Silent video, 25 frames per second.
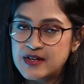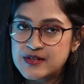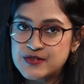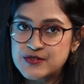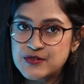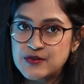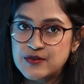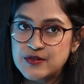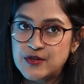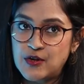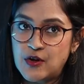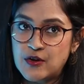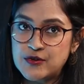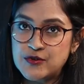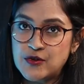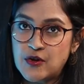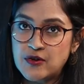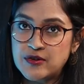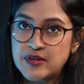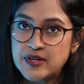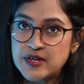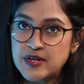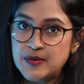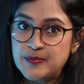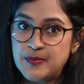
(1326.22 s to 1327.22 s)
So you're
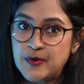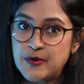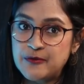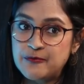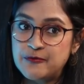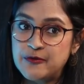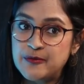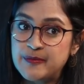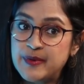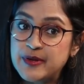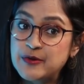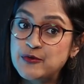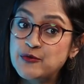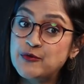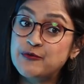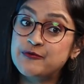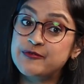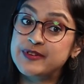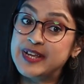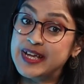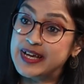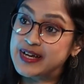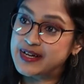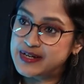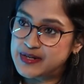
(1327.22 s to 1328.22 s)
talking about women
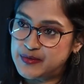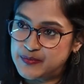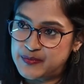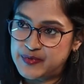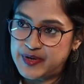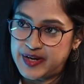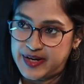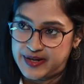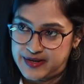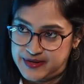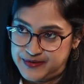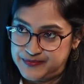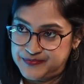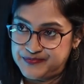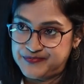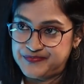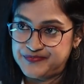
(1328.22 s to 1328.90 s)
who've taken a break,